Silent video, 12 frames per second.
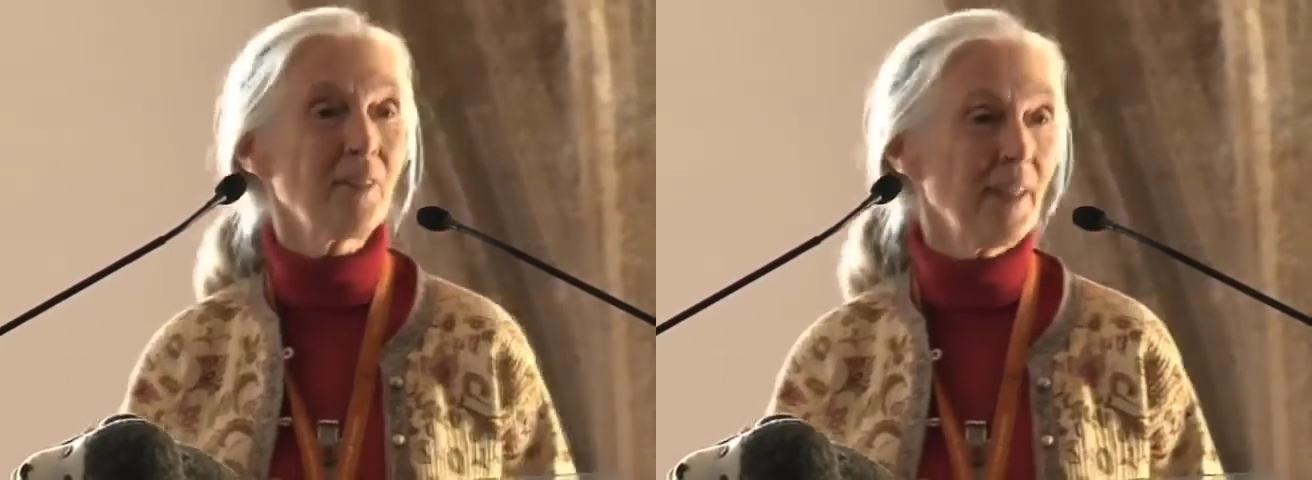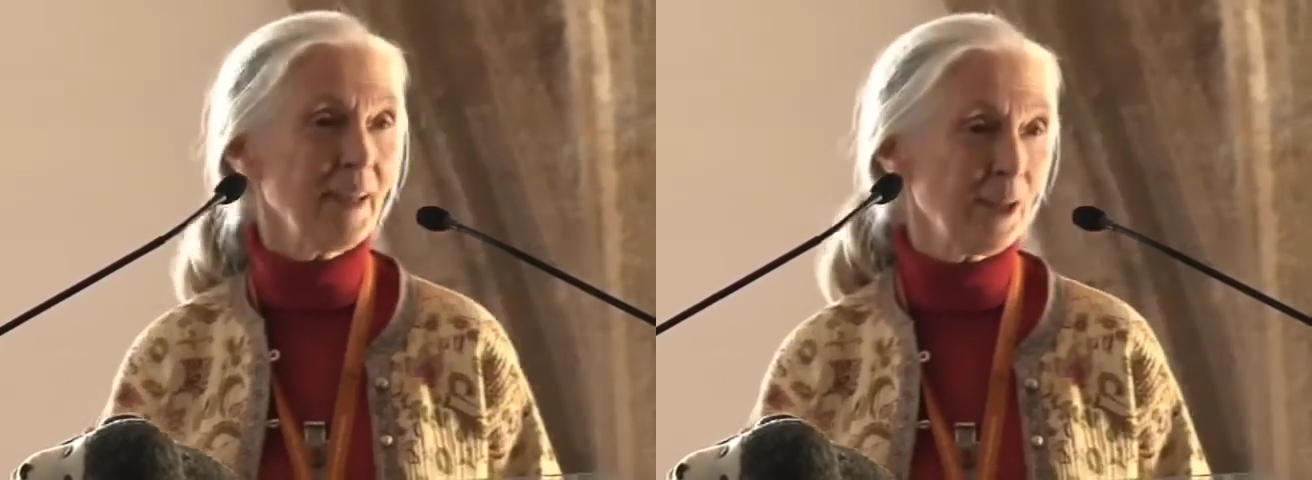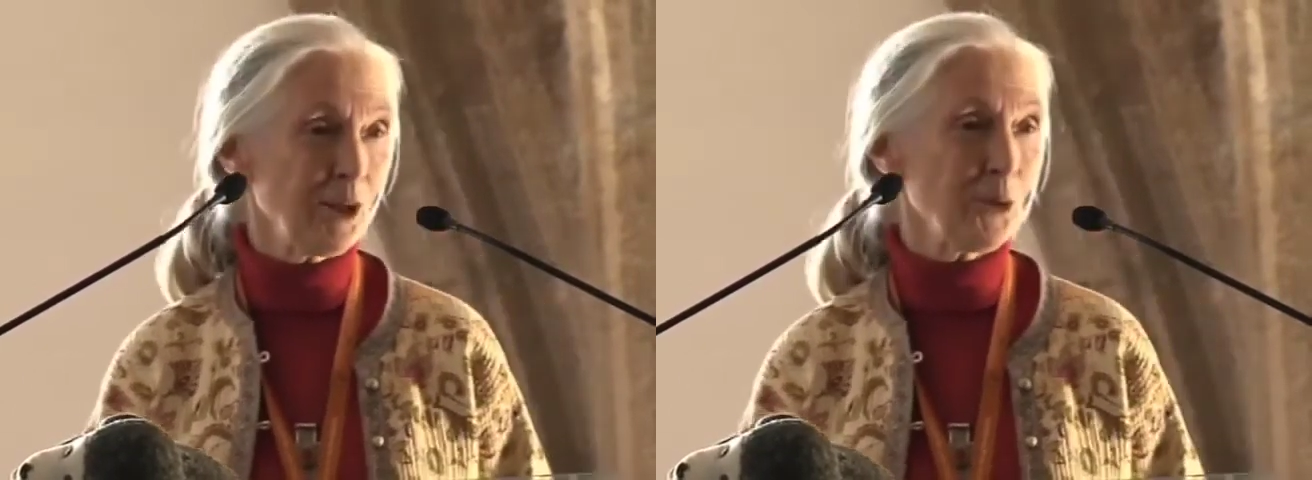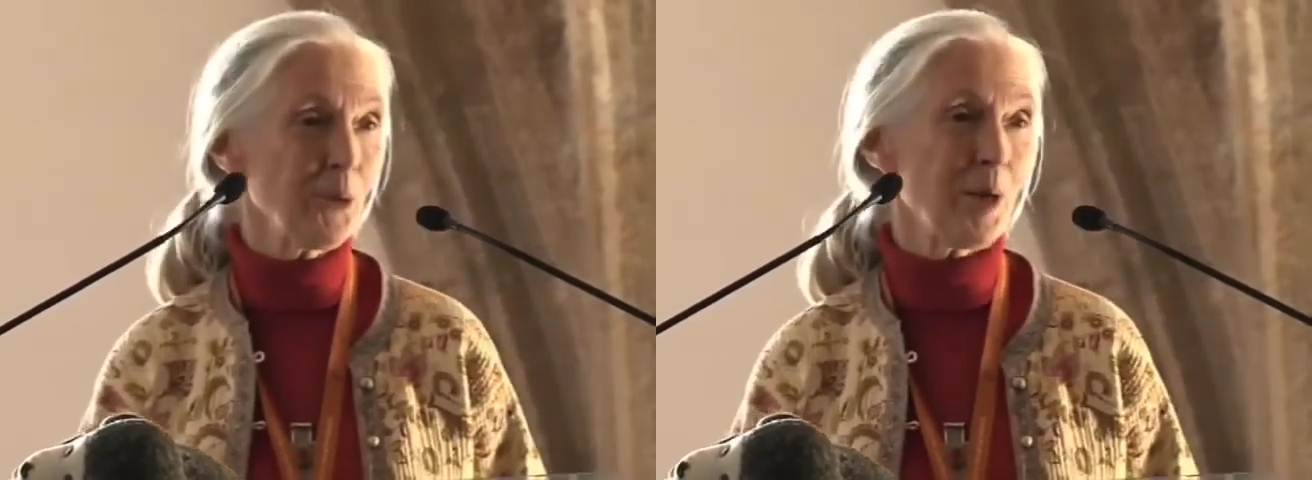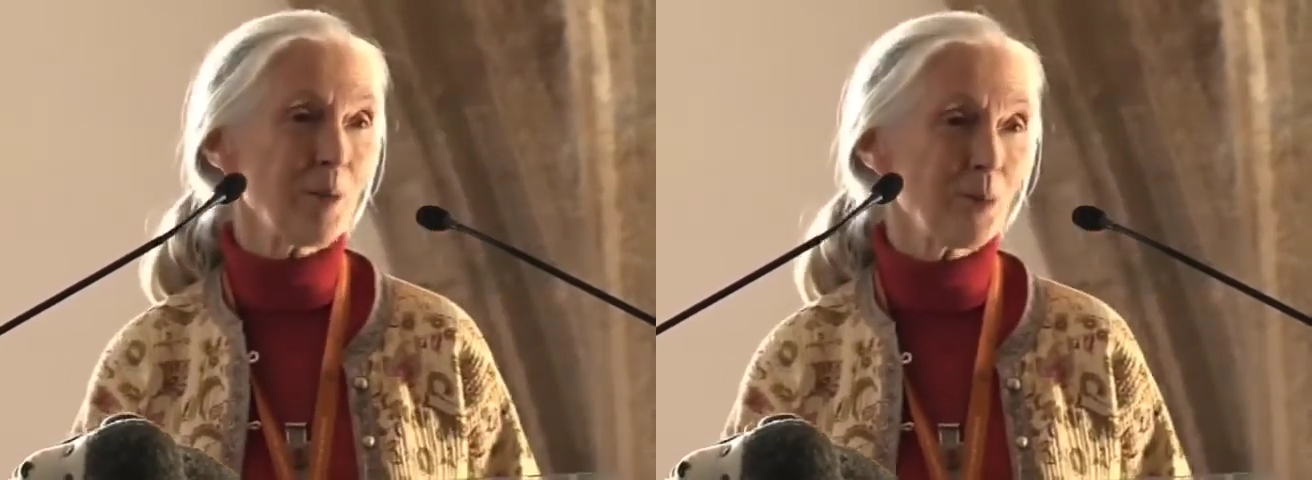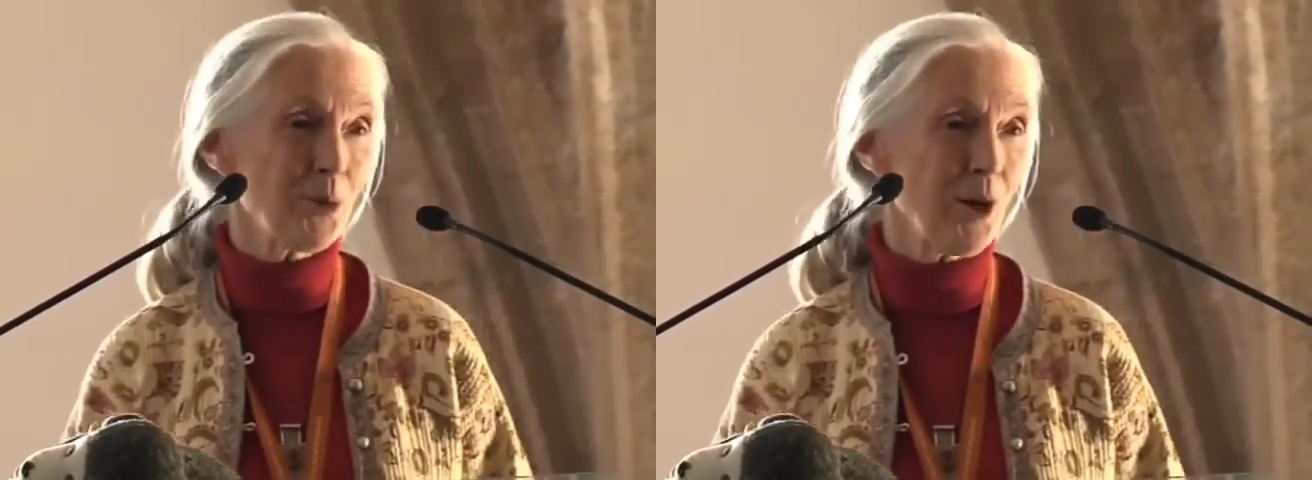"Thank you,
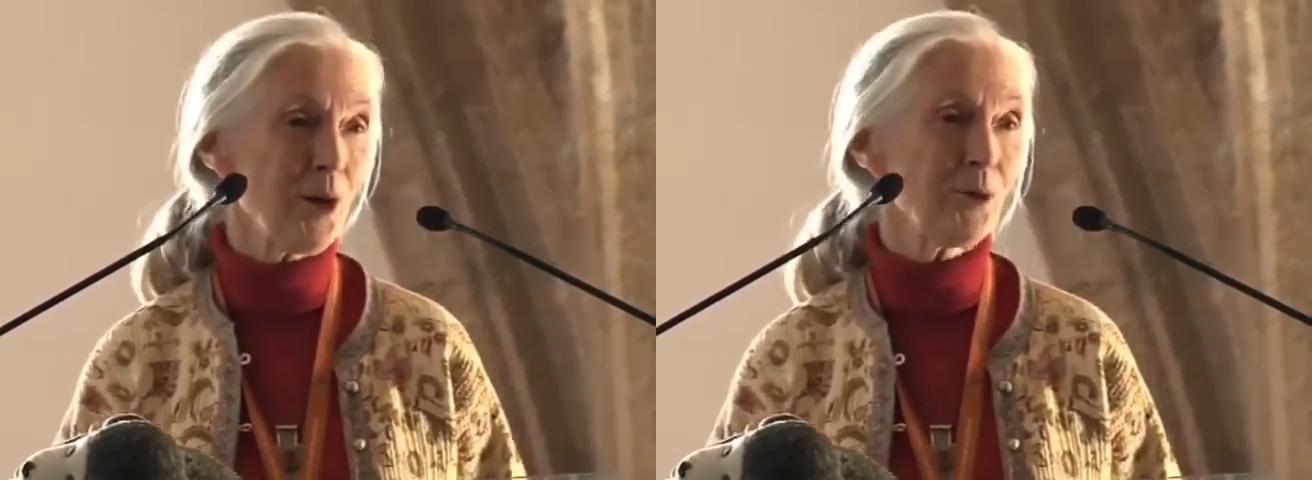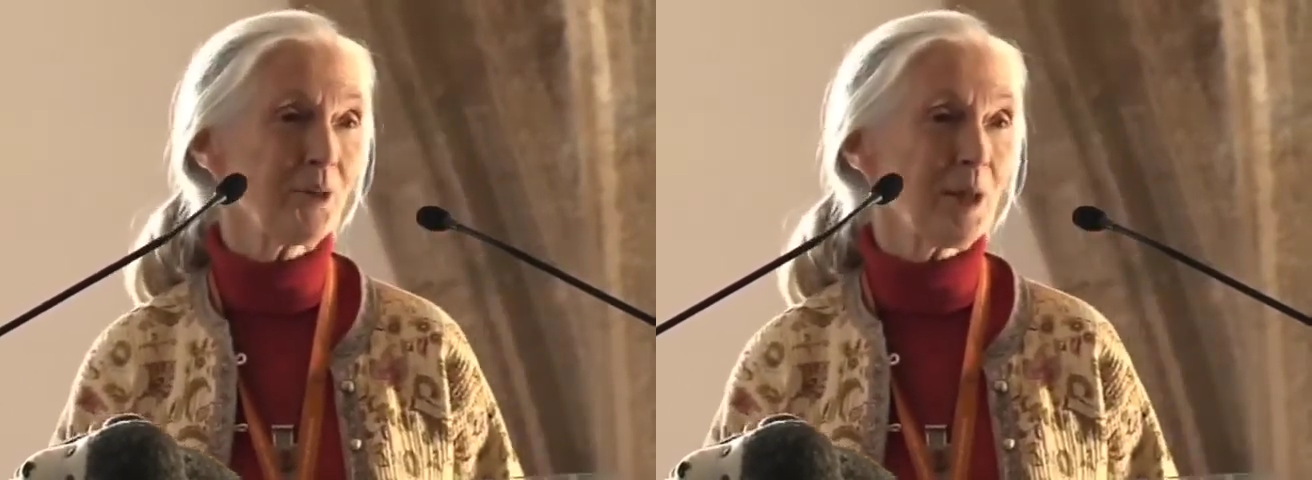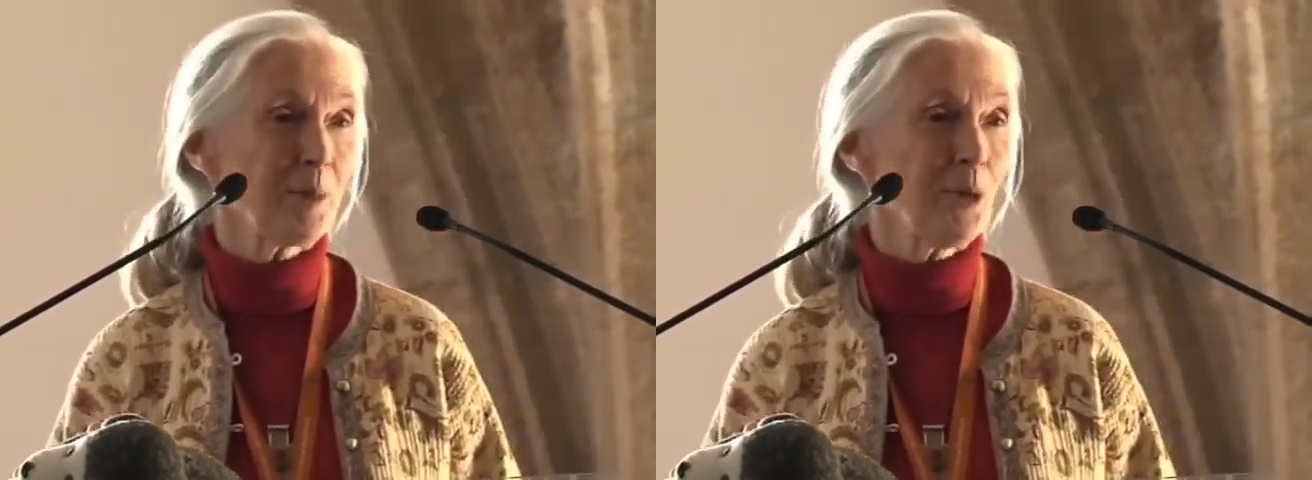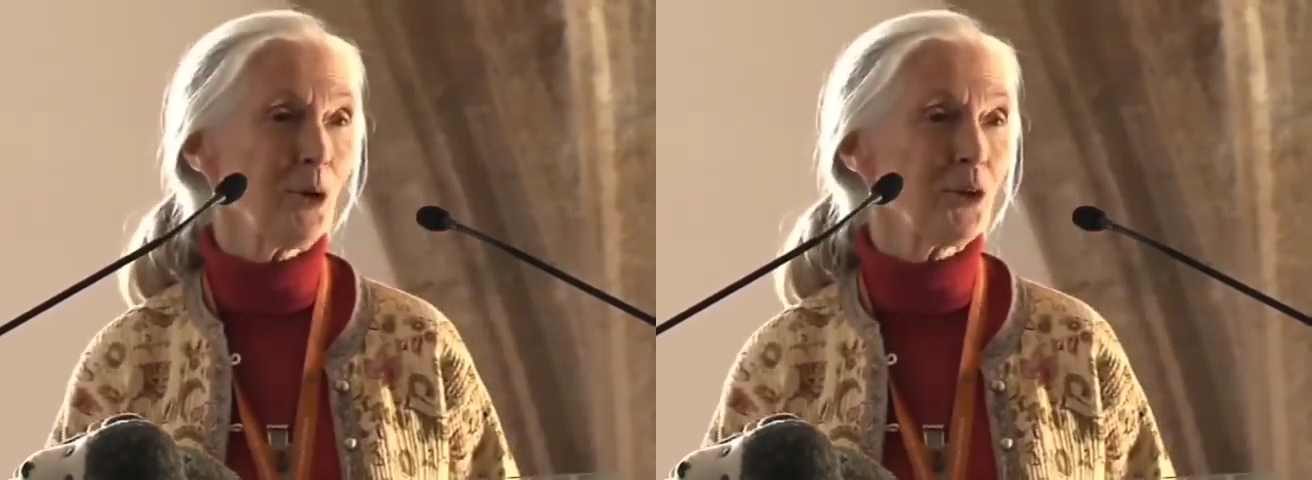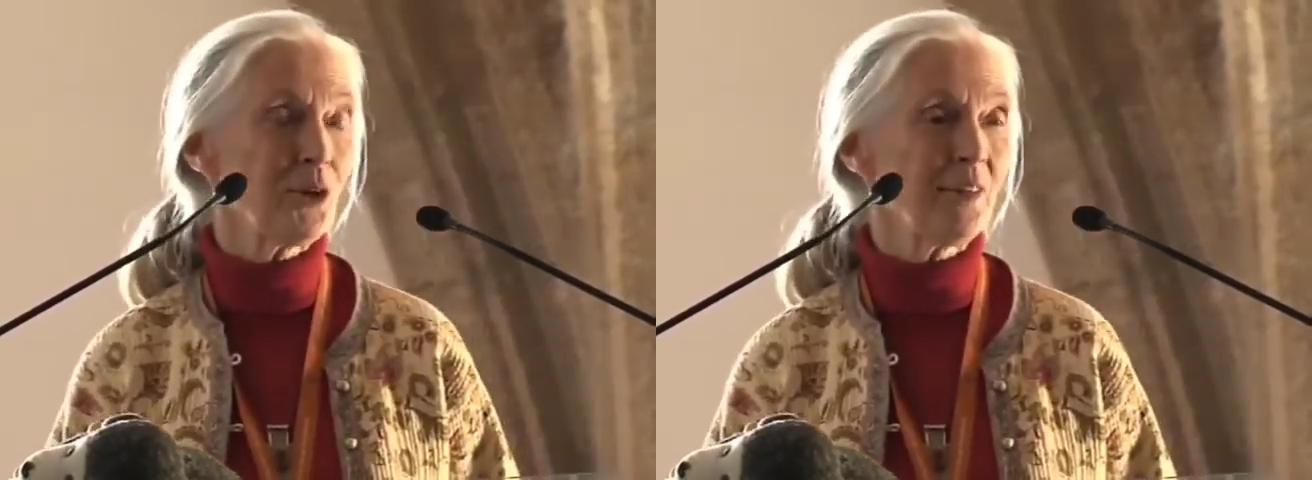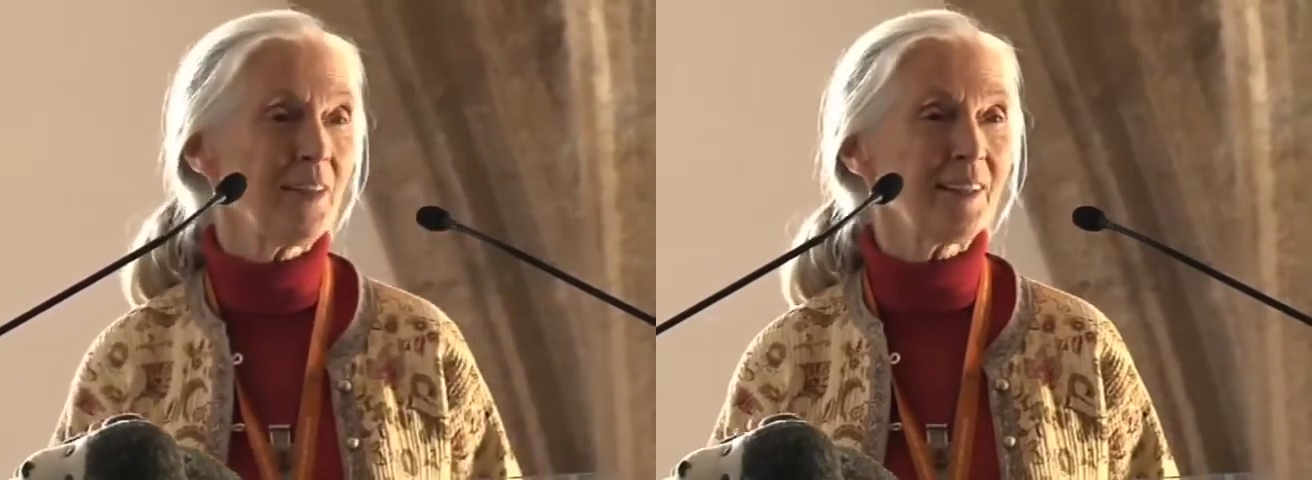I'm proud, I'm honored."